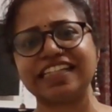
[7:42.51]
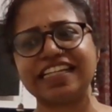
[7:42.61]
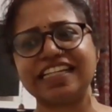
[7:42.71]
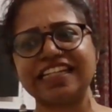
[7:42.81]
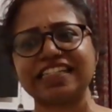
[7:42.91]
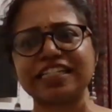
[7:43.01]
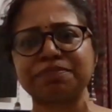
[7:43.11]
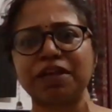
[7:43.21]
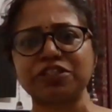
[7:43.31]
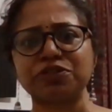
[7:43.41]

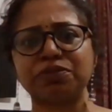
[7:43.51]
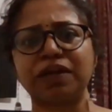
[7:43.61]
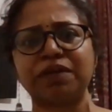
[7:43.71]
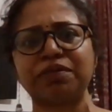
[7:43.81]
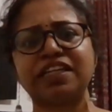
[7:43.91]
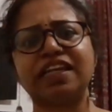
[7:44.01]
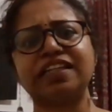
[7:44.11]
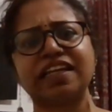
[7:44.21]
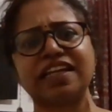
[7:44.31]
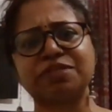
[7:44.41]
it makes you. I mean,
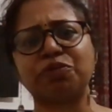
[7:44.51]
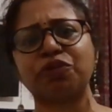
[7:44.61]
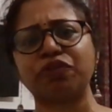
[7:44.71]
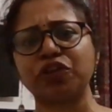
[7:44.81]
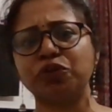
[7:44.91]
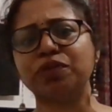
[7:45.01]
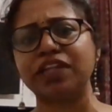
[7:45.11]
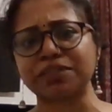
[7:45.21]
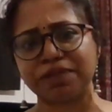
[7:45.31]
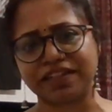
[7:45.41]
it has more of a human
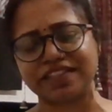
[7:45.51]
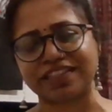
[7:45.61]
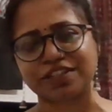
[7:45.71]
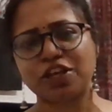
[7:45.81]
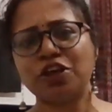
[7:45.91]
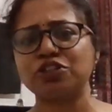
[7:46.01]
experiences.